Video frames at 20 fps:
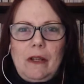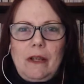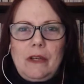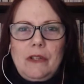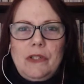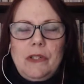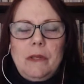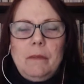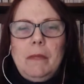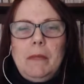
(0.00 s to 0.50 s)

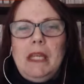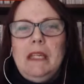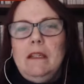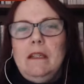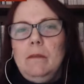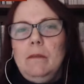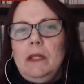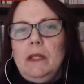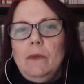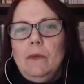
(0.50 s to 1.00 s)
to make
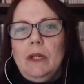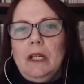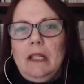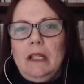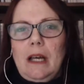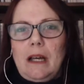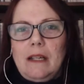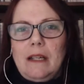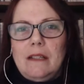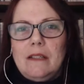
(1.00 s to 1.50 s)
me
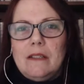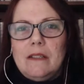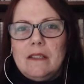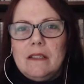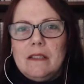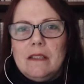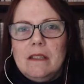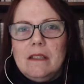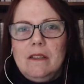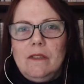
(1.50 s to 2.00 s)
realize
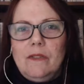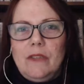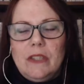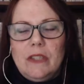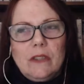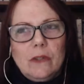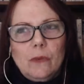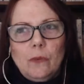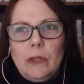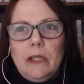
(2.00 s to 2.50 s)
that
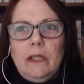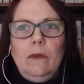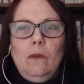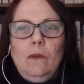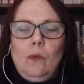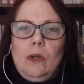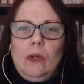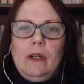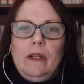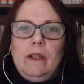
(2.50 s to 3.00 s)
the written
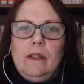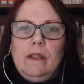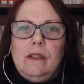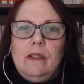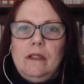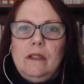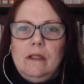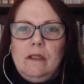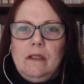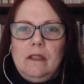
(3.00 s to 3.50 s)
word
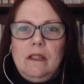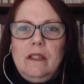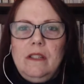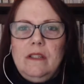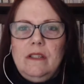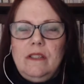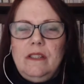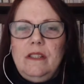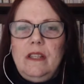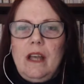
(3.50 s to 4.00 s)

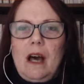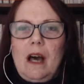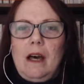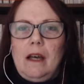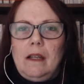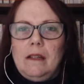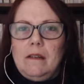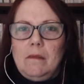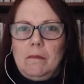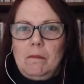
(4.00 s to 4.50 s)
is
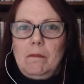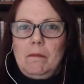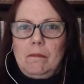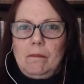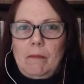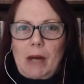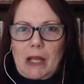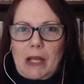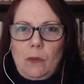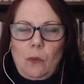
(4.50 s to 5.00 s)
not
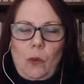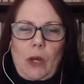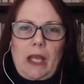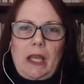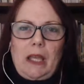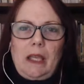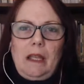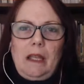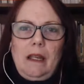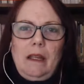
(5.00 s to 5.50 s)
my
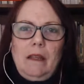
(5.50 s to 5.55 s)
way.